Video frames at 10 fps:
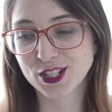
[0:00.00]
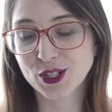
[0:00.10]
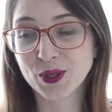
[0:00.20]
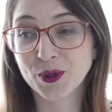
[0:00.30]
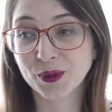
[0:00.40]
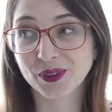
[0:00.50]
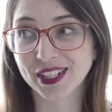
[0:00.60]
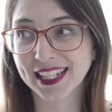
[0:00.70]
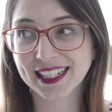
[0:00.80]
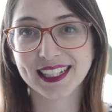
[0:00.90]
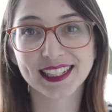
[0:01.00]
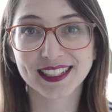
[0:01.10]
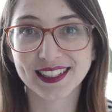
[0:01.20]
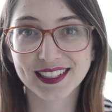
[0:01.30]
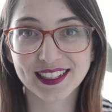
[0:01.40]
to like
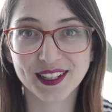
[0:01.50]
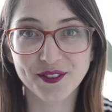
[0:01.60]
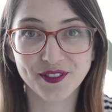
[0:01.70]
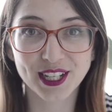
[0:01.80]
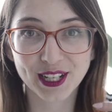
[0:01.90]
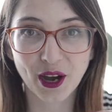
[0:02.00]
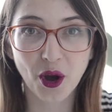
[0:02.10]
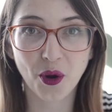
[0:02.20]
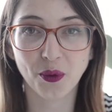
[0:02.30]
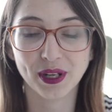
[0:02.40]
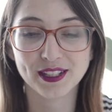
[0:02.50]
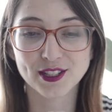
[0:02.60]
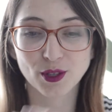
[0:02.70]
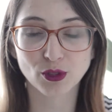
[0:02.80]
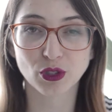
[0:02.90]
video and
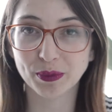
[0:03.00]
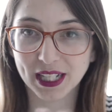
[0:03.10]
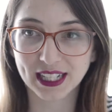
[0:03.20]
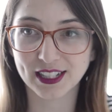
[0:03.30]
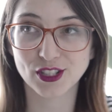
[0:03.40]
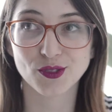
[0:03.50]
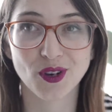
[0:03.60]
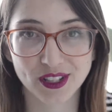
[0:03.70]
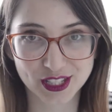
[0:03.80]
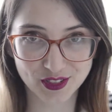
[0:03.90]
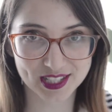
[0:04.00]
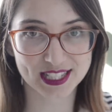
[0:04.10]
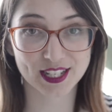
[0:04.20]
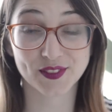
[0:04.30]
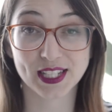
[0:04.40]
social media and do all this crazy
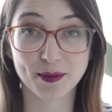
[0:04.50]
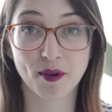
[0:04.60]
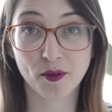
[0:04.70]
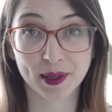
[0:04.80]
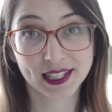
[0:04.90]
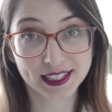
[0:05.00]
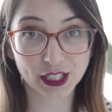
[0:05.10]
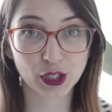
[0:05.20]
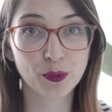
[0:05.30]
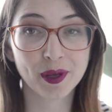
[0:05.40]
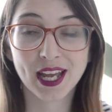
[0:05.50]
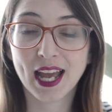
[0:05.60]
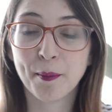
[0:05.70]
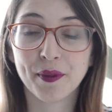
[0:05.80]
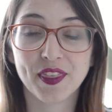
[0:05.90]
stuff to keep everybody in the loop.
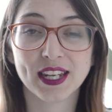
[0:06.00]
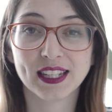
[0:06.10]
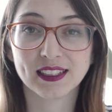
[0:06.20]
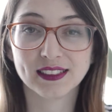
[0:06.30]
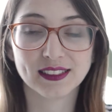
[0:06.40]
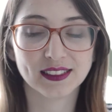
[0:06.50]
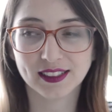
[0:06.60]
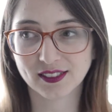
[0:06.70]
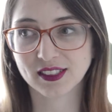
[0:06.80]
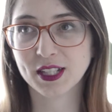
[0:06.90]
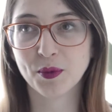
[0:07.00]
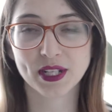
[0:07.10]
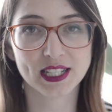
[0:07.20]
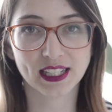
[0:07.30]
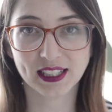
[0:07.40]
But then literally
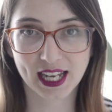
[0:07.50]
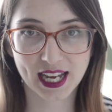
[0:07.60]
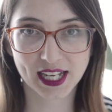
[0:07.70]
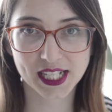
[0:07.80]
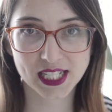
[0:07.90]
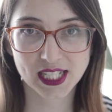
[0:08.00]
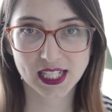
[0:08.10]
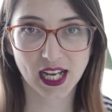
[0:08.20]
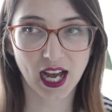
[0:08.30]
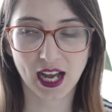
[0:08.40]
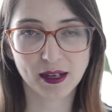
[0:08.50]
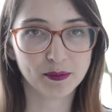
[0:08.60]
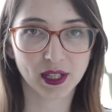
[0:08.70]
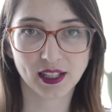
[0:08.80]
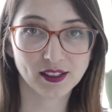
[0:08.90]
once I land,
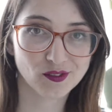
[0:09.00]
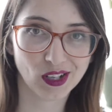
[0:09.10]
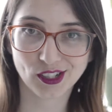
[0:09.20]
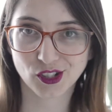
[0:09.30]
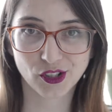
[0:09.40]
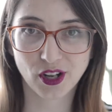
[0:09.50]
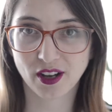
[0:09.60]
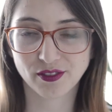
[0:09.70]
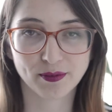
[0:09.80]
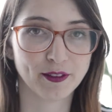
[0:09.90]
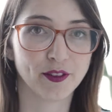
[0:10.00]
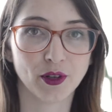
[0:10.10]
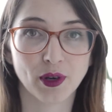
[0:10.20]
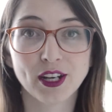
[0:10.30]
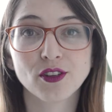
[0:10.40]
I'm like, I turn off my
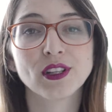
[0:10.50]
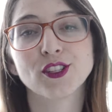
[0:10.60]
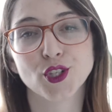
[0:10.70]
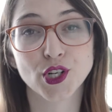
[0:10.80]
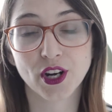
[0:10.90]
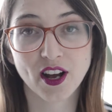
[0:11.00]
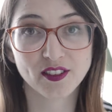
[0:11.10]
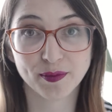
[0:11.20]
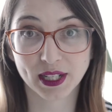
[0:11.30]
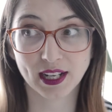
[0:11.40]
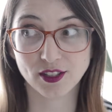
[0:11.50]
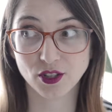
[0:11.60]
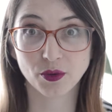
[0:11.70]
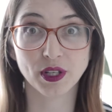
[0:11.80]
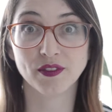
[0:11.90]
phone. I don't like turn it off, but I
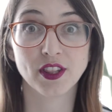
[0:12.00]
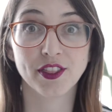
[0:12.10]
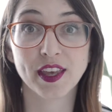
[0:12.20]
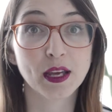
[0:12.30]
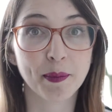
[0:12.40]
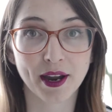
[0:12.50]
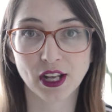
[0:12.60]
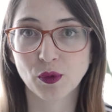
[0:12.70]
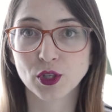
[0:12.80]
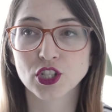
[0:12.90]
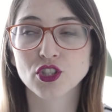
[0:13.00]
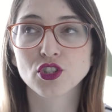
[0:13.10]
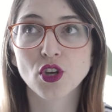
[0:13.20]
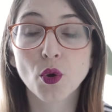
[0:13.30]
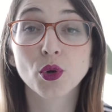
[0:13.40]
don't even think about it, which is
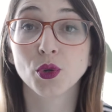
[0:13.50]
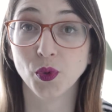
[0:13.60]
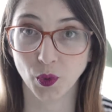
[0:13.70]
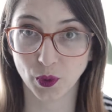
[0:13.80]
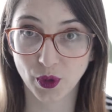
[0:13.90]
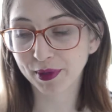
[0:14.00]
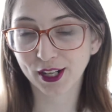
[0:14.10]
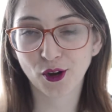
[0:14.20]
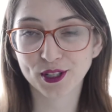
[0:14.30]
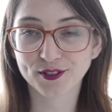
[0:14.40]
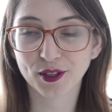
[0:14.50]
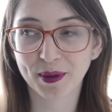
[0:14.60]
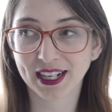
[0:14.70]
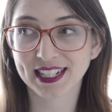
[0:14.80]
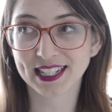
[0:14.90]
so cool. But I always feel
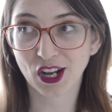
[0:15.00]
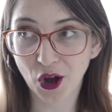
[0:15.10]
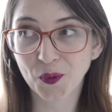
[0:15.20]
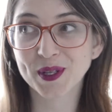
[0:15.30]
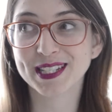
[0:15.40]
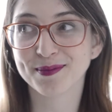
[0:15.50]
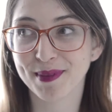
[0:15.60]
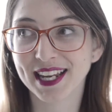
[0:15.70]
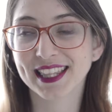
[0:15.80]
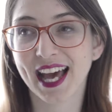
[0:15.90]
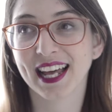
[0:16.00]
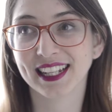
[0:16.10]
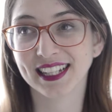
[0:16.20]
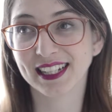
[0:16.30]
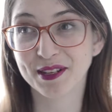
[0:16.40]
bad because I always make that
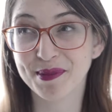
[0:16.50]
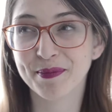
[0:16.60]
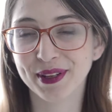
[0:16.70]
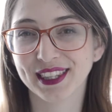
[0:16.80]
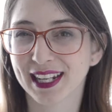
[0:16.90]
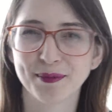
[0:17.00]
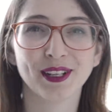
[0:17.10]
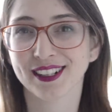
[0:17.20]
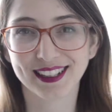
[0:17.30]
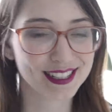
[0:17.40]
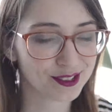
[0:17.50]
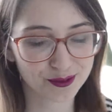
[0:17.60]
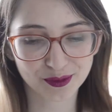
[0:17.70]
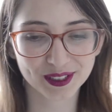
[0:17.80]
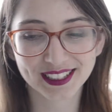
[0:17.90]
like commitment that I'm gonna like
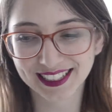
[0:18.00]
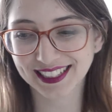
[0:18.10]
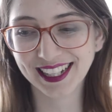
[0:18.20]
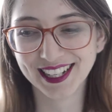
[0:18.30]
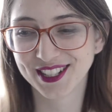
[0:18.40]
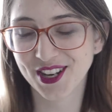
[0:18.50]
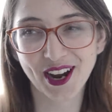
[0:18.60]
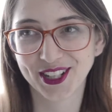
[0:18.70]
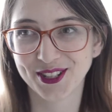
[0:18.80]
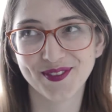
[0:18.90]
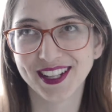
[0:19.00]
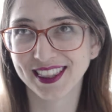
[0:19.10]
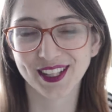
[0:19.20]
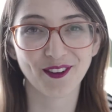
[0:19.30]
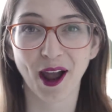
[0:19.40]
really
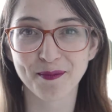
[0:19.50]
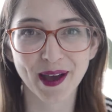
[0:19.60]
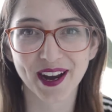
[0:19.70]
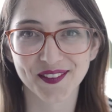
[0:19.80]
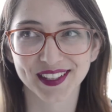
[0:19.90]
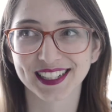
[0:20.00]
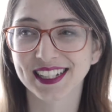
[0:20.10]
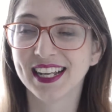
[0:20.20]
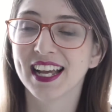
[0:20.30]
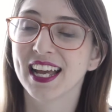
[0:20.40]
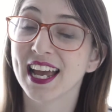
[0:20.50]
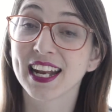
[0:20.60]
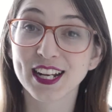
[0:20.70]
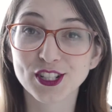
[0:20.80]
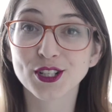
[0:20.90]
document the crap out of it.
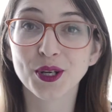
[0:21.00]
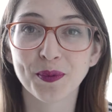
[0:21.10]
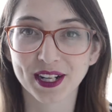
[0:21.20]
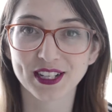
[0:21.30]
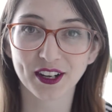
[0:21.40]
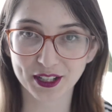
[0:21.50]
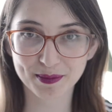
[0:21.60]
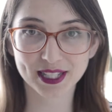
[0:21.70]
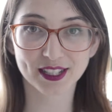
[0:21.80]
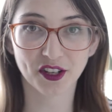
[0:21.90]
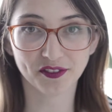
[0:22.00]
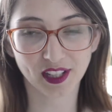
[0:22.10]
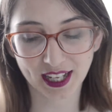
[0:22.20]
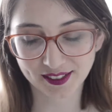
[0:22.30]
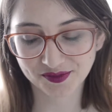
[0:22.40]
And I do, but I document it
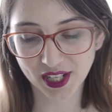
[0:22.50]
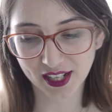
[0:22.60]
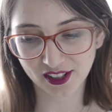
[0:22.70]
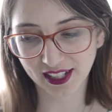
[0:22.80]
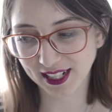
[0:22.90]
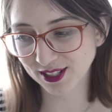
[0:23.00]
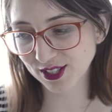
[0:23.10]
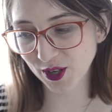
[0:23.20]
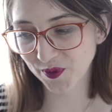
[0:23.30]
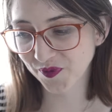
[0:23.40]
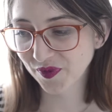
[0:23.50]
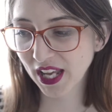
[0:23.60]
offline, not online. So